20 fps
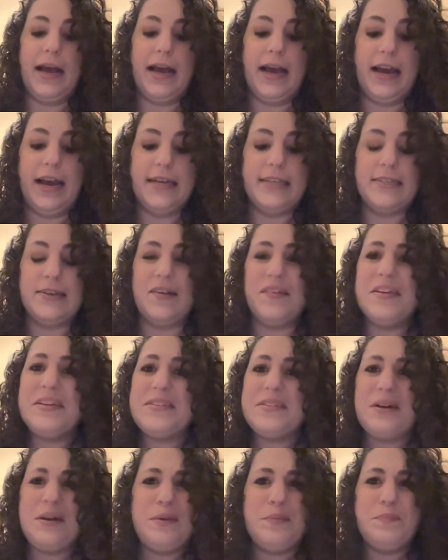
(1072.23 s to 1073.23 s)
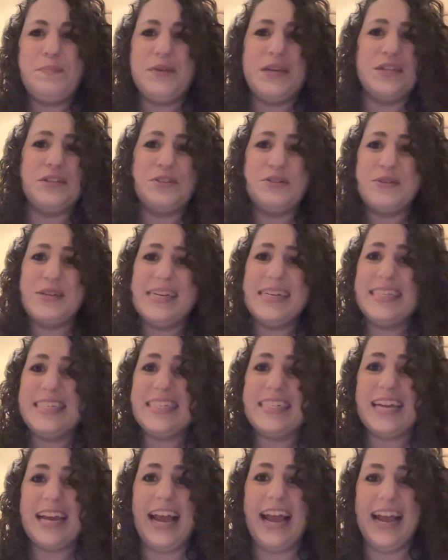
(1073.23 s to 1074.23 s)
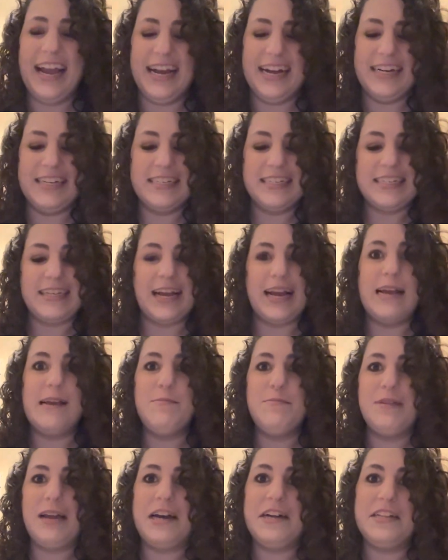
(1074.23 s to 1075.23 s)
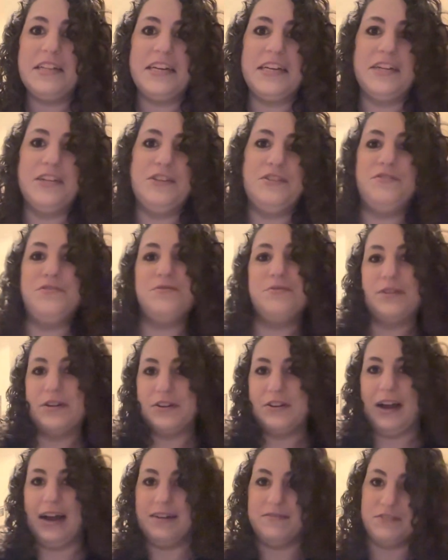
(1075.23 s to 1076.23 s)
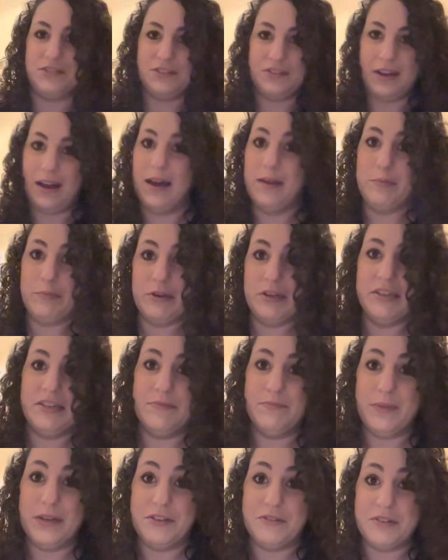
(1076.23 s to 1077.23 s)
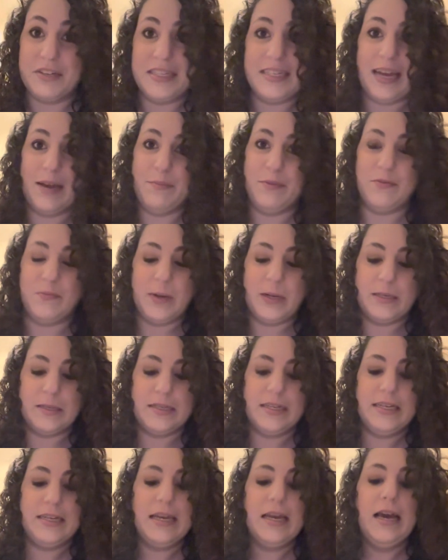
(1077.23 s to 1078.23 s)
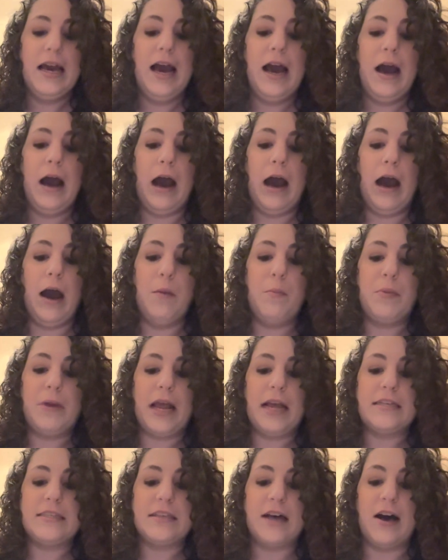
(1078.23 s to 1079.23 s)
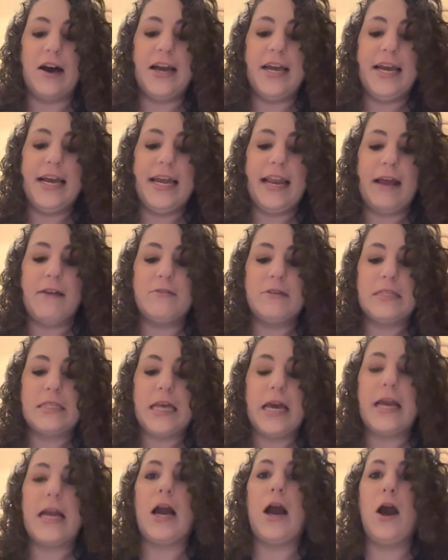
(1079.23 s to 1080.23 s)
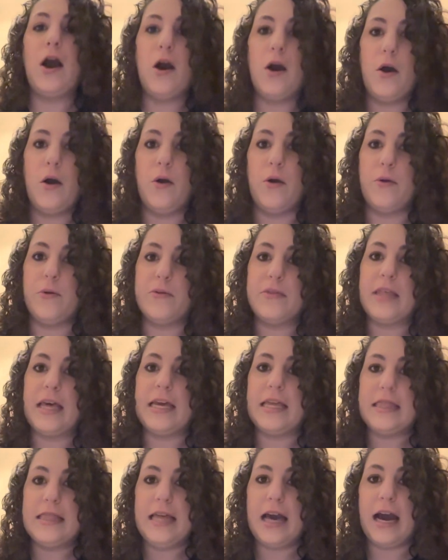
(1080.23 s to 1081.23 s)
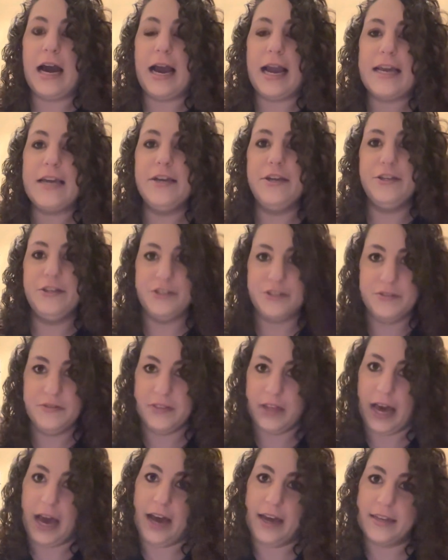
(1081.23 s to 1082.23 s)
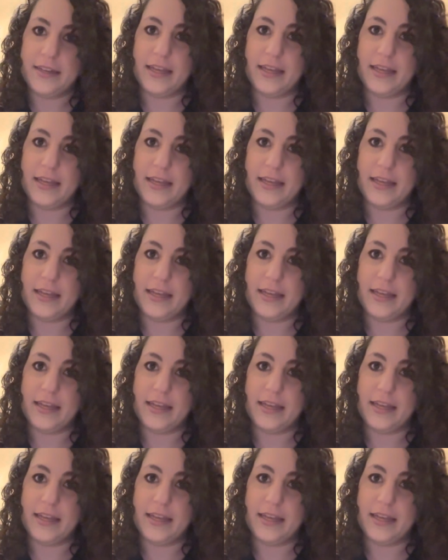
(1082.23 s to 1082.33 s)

I saw this on Pinterest, and I am not like a do a crafty saw on Pinterest type of person, but I saw it and I was like, oh, like that, I could do that.